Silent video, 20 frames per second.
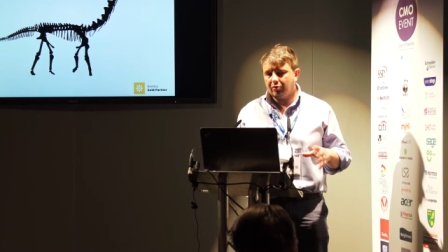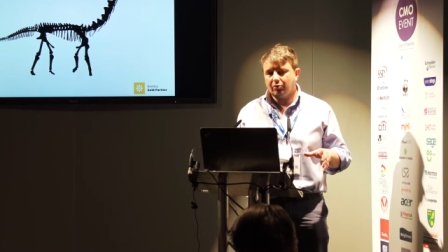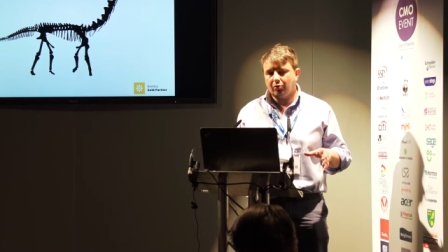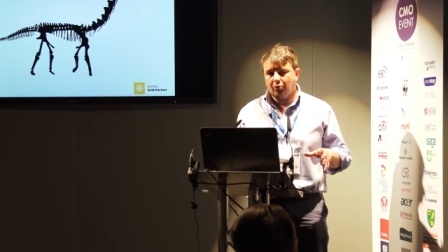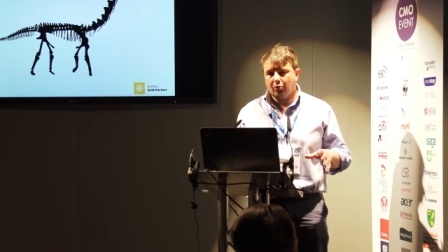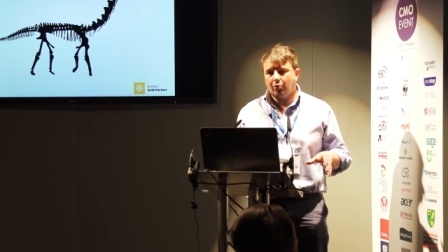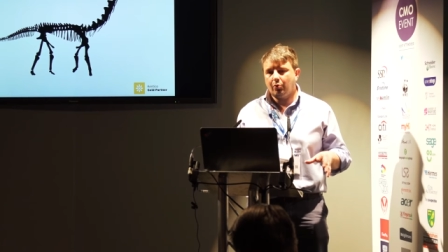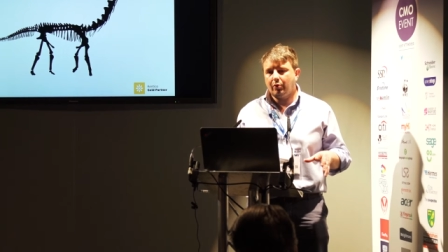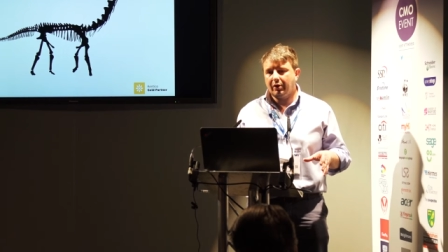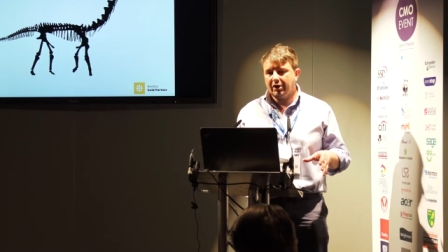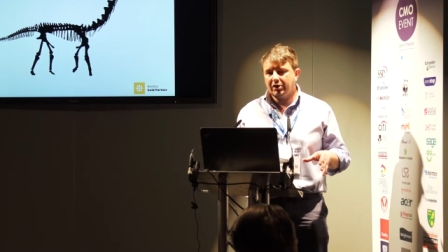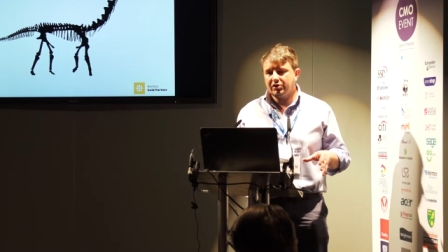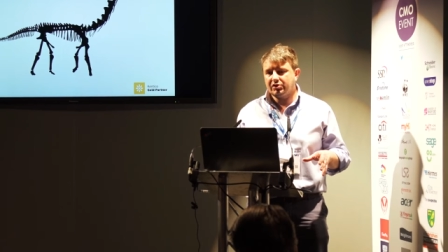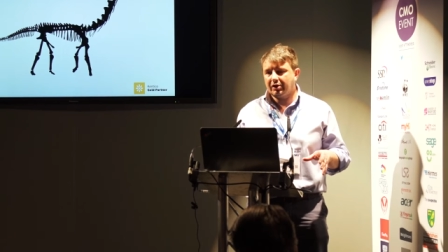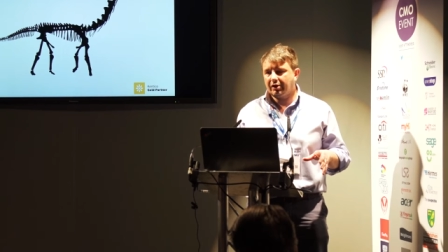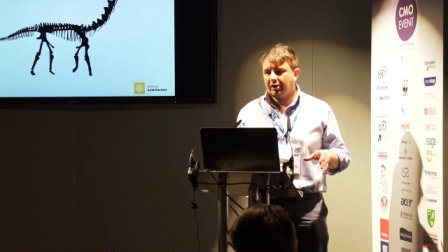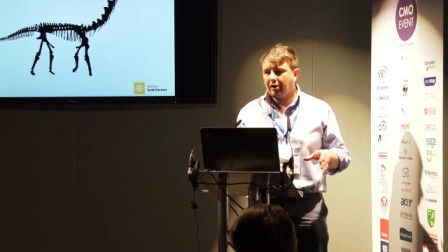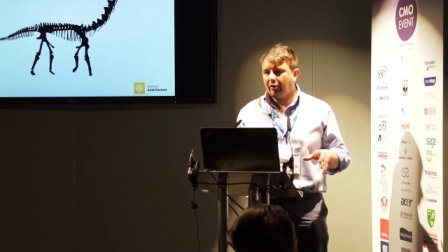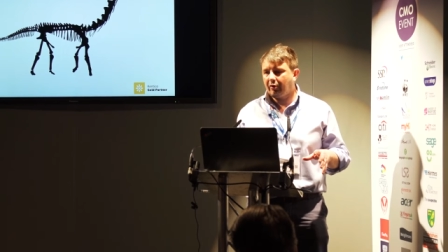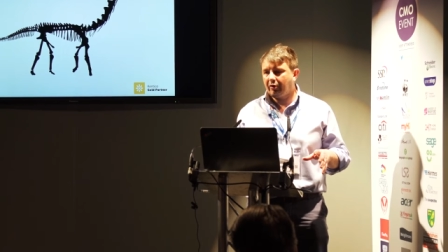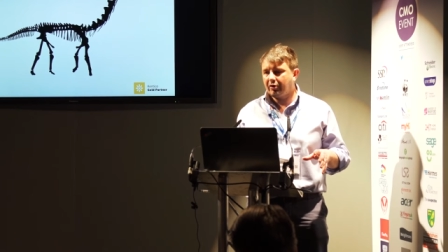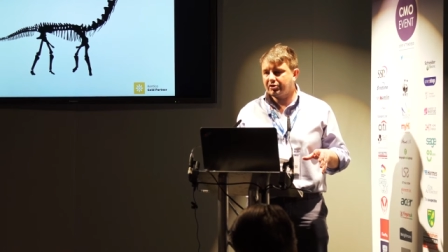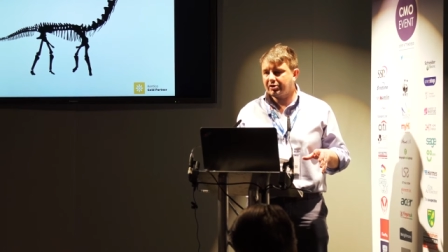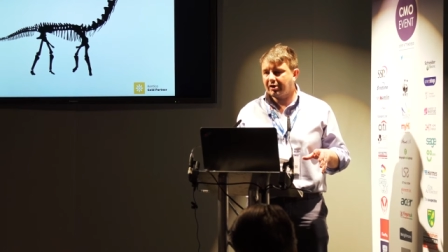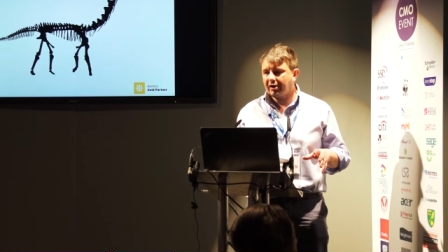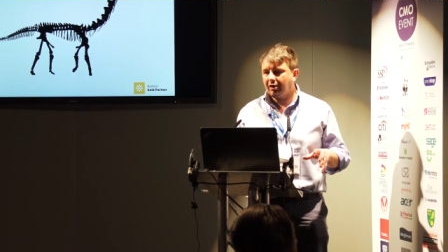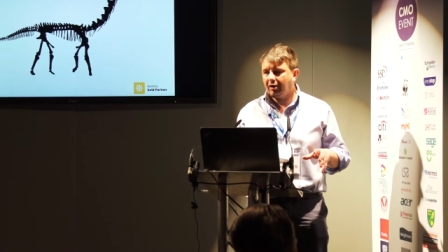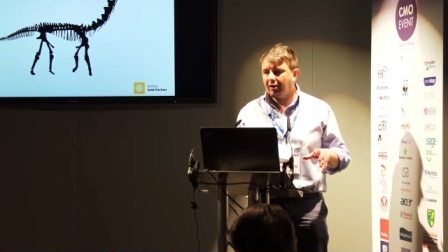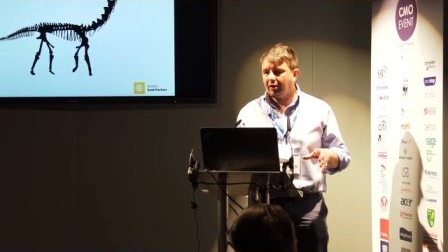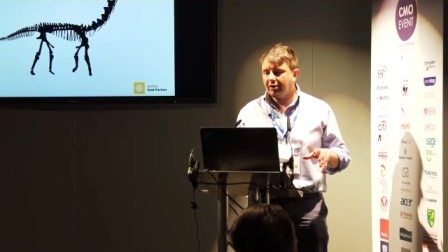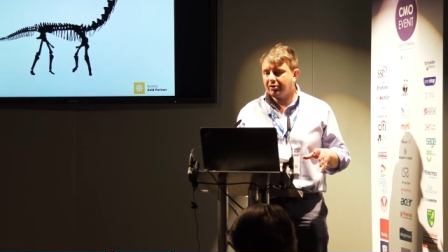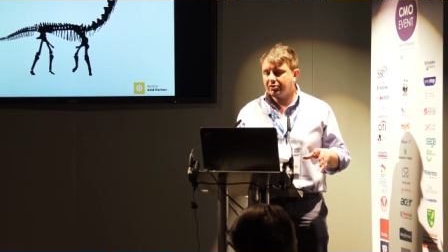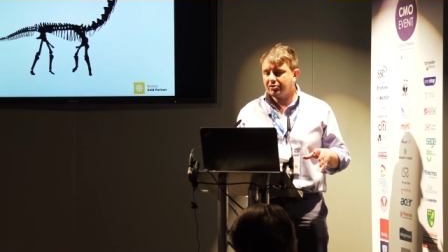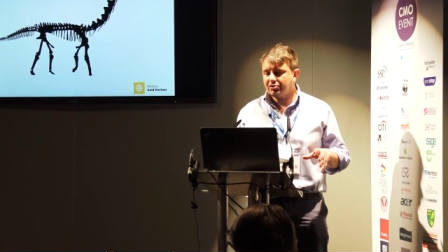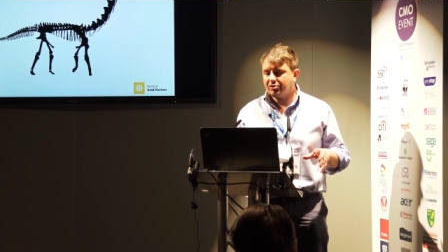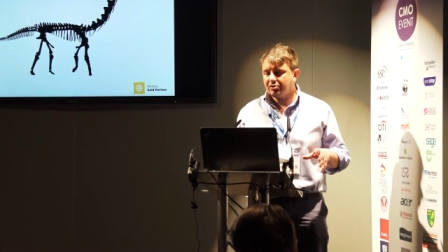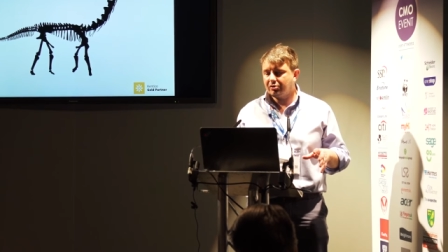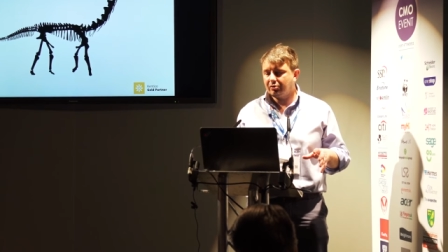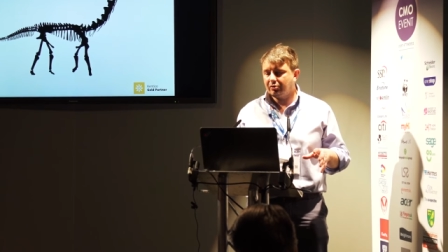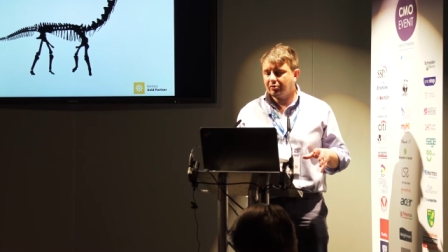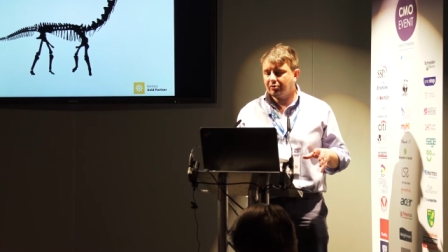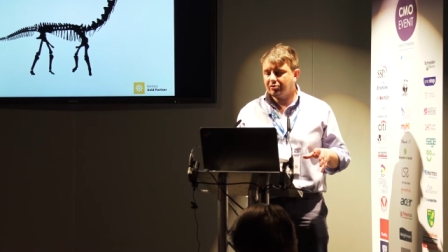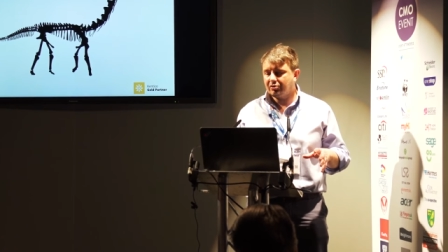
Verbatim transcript: always encourage our clients to